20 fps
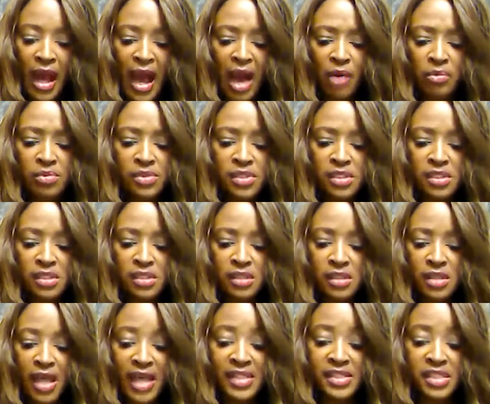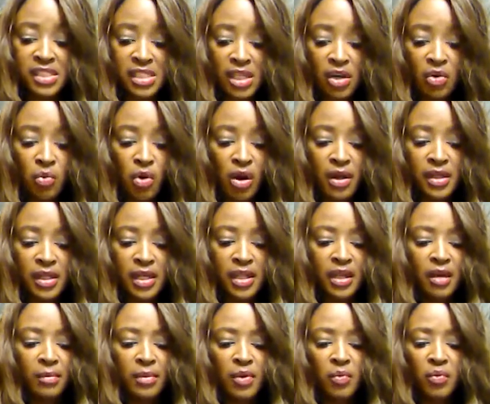I was I still wanted
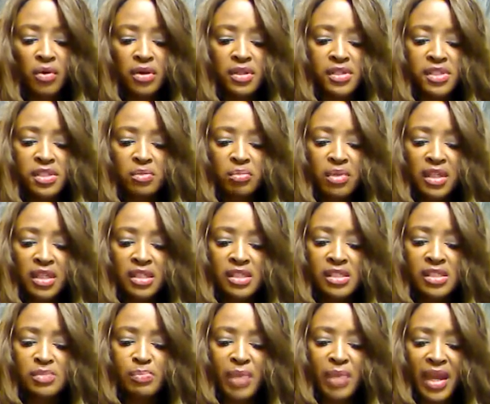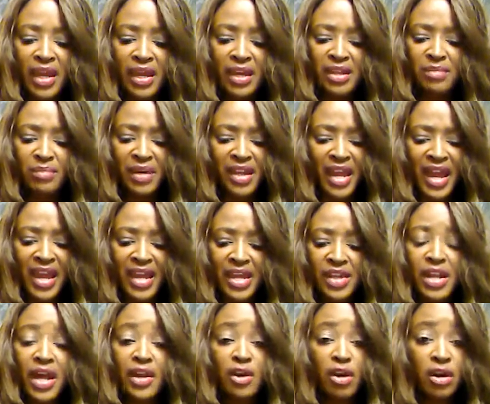him and wanted to be in his bed, but I
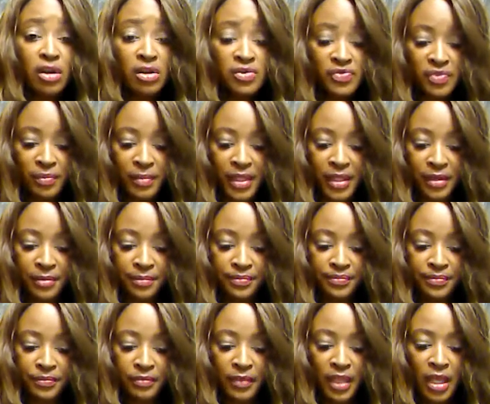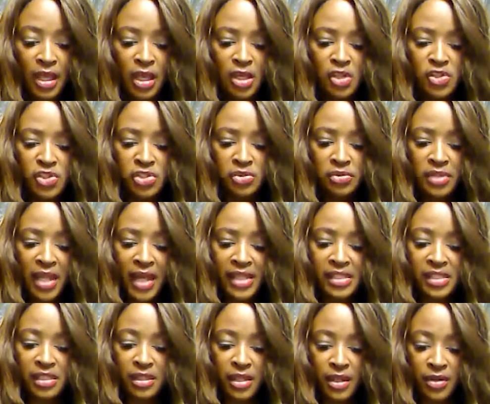had not heard from him. Two
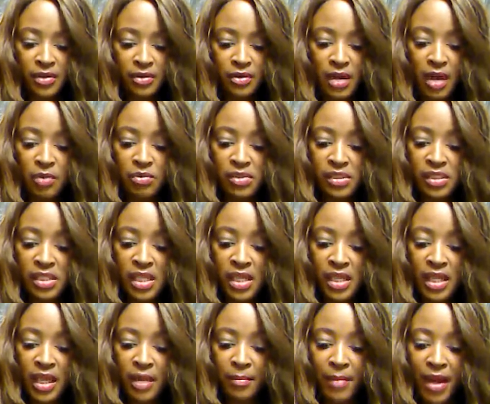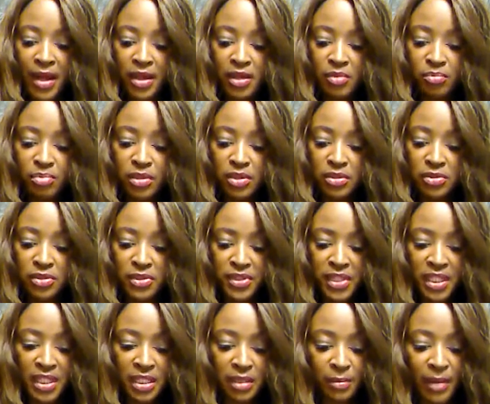nights later, I was sitting at my computer
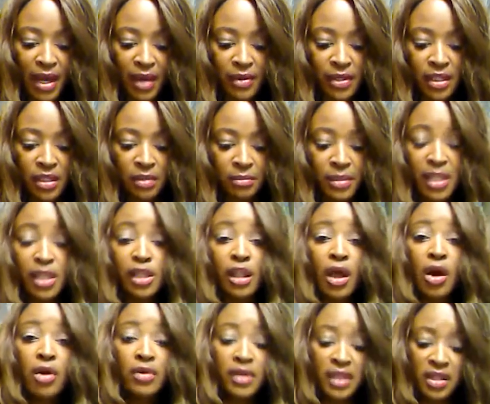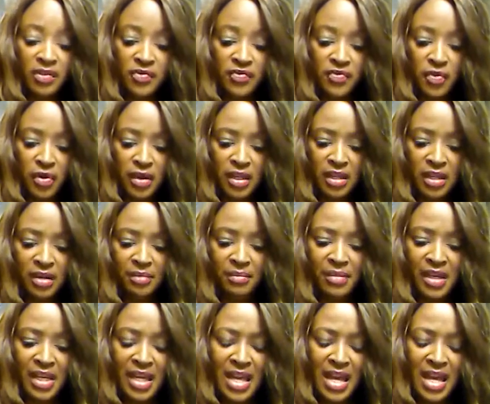thinking about him and longing for him.